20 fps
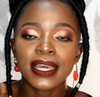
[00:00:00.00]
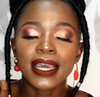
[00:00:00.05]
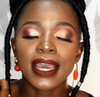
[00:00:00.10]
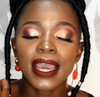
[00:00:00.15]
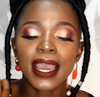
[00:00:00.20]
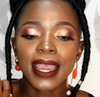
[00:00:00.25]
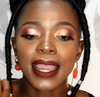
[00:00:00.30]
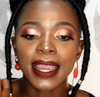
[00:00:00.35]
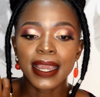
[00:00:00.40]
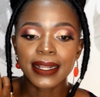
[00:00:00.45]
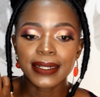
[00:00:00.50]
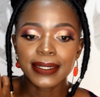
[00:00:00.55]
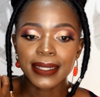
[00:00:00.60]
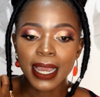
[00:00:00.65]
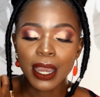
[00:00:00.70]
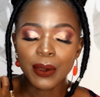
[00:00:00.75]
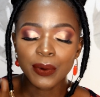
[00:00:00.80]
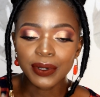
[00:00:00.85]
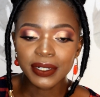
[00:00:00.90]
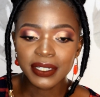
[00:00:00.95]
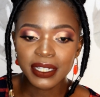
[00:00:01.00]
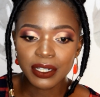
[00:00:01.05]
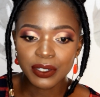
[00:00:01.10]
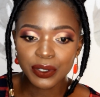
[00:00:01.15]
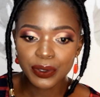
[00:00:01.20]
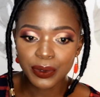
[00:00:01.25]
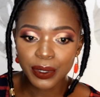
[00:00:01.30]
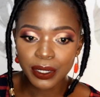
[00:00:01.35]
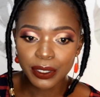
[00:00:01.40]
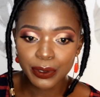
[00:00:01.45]
And what else you
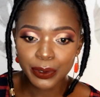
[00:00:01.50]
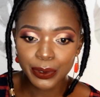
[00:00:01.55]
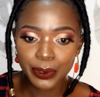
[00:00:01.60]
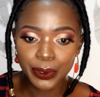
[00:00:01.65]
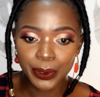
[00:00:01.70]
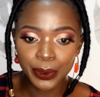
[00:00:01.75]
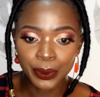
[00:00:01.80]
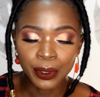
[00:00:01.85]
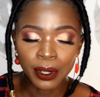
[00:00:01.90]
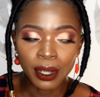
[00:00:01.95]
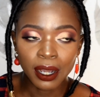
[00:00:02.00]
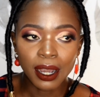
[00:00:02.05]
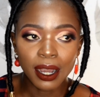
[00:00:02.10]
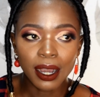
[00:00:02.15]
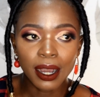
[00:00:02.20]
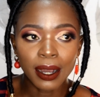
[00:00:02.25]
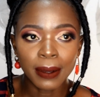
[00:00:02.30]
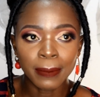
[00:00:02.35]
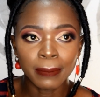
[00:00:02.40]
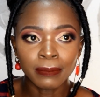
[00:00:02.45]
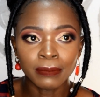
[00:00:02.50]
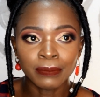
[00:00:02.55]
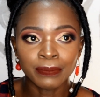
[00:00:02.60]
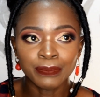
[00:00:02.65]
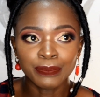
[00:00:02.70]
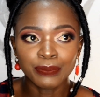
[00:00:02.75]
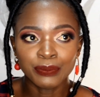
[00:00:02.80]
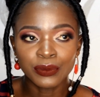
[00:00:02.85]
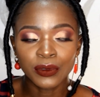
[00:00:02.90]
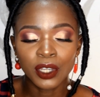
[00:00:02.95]
want to know?
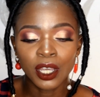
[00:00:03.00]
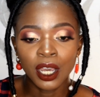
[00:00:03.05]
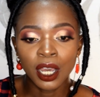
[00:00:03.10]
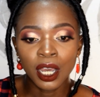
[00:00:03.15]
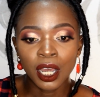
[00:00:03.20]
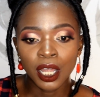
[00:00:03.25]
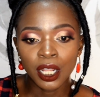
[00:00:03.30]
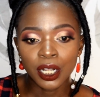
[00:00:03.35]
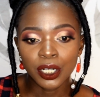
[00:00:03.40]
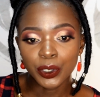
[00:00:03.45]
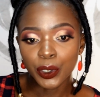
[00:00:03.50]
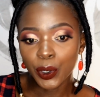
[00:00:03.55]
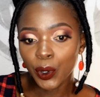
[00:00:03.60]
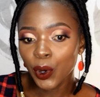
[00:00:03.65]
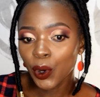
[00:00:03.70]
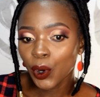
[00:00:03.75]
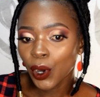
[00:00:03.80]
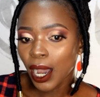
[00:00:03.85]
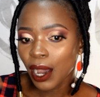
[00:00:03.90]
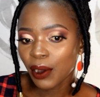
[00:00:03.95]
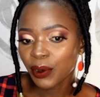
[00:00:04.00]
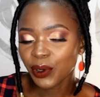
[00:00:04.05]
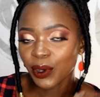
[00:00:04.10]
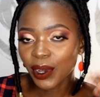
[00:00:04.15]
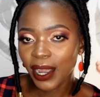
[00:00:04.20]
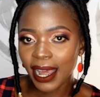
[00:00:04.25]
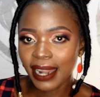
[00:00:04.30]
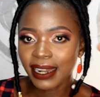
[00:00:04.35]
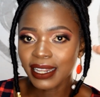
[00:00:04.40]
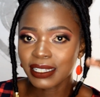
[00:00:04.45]
Know how your
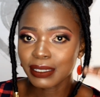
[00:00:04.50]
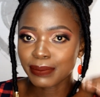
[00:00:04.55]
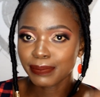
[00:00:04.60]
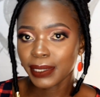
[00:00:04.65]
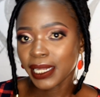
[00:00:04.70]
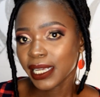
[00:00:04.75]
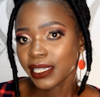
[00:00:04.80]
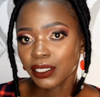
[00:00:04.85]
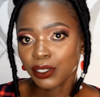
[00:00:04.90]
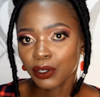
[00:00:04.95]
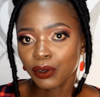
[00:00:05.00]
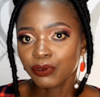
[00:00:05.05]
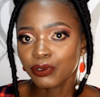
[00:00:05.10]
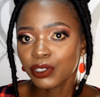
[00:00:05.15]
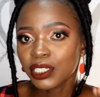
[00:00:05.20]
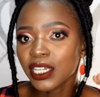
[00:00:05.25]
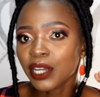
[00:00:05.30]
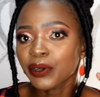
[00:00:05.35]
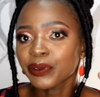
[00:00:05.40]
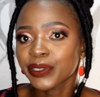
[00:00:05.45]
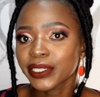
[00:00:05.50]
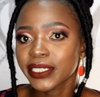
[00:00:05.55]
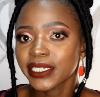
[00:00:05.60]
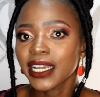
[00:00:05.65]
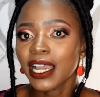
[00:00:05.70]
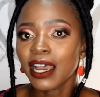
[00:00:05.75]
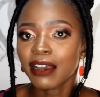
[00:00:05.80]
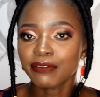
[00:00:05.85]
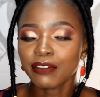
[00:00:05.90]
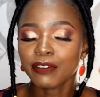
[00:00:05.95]
colors blend, of which I already
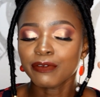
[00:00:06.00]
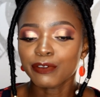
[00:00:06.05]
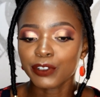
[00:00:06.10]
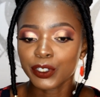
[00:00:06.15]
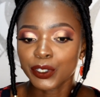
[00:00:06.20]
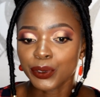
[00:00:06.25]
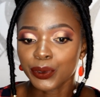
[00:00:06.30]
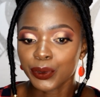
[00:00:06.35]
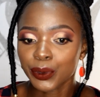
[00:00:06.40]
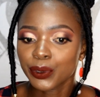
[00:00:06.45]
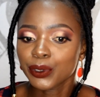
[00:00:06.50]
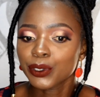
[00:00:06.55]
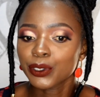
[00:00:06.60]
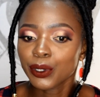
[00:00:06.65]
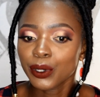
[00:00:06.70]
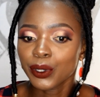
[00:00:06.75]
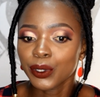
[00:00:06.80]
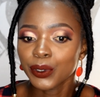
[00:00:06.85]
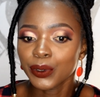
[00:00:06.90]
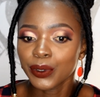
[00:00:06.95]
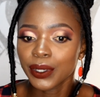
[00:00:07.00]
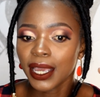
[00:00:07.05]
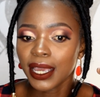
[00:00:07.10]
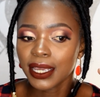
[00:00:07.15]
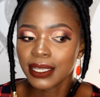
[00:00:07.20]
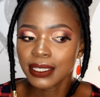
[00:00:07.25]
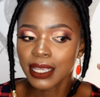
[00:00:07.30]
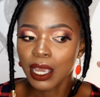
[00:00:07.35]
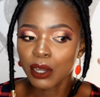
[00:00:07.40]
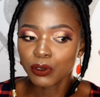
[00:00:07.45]
have a video showing you
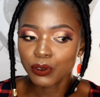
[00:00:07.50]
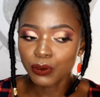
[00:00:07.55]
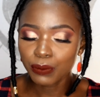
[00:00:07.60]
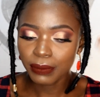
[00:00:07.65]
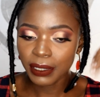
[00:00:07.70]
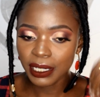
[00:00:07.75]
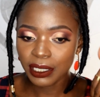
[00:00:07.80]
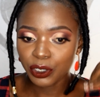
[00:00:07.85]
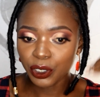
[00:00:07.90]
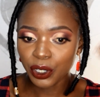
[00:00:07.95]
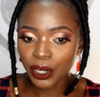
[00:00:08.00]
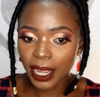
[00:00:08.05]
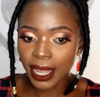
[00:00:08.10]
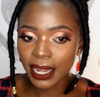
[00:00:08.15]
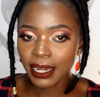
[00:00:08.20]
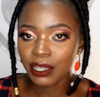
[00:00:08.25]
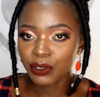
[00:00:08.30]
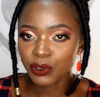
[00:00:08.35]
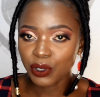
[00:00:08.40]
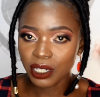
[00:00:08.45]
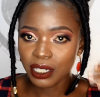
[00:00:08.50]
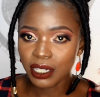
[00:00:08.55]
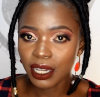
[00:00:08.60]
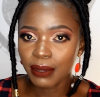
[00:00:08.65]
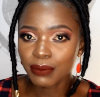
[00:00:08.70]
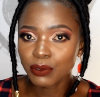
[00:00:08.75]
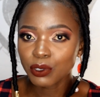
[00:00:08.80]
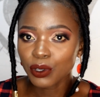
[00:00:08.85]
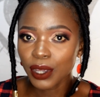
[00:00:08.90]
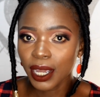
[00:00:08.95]
guys how to blend your colors when it
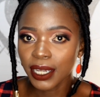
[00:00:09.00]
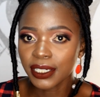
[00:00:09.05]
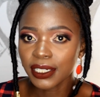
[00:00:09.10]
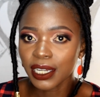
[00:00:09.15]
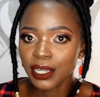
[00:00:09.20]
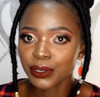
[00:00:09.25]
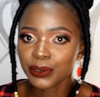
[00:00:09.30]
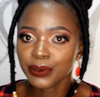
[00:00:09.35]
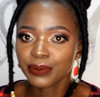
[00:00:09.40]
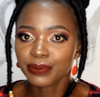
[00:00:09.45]
comes to eyeshadow.